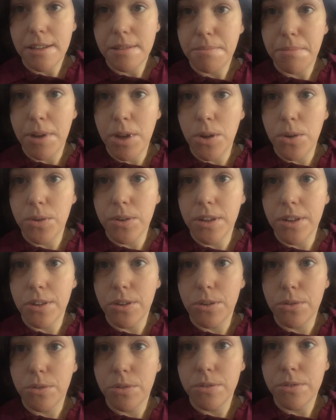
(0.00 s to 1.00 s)
my own
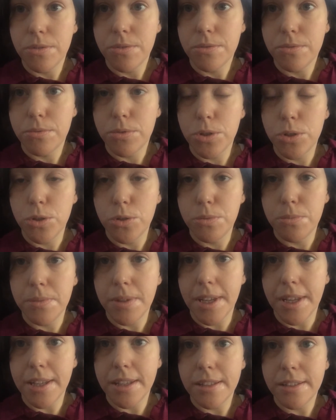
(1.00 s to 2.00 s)
little room
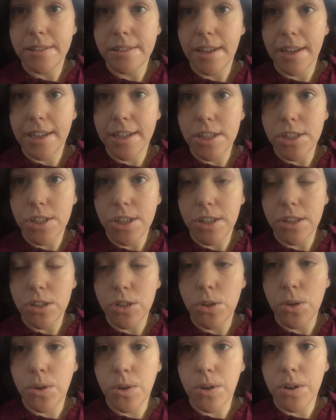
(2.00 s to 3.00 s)
that I can shut the
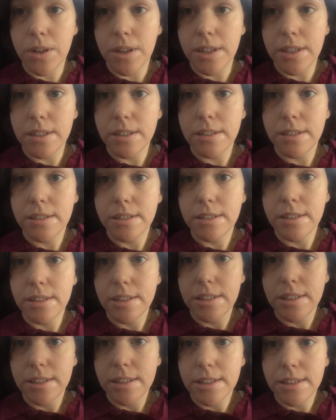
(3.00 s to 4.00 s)
door and
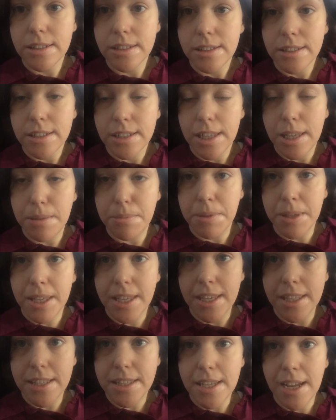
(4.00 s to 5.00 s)
keep the
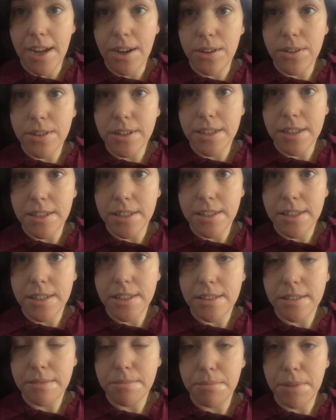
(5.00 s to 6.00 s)
kids out
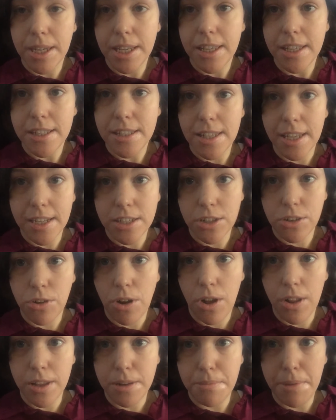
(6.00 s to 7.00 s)
because my kids like to
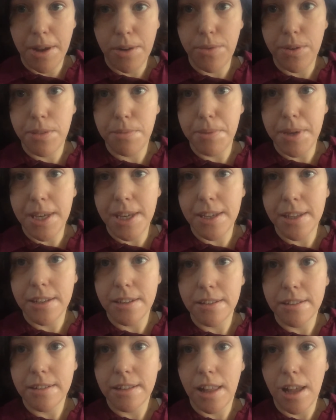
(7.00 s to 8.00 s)
crawl in bed with me
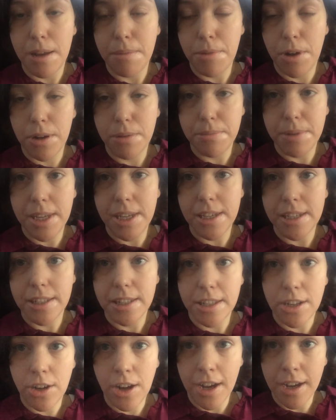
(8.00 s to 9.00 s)
and climb on me
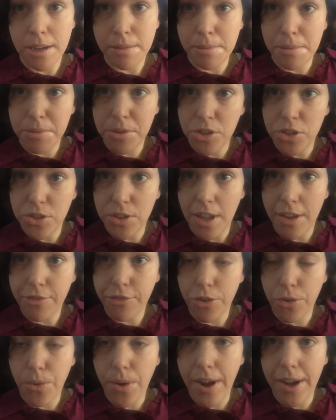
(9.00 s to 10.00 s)
and they're not going to be able to do that
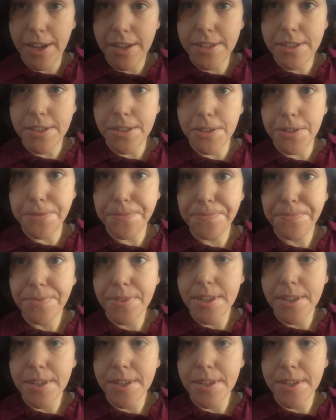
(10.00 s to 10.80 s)
for a while. So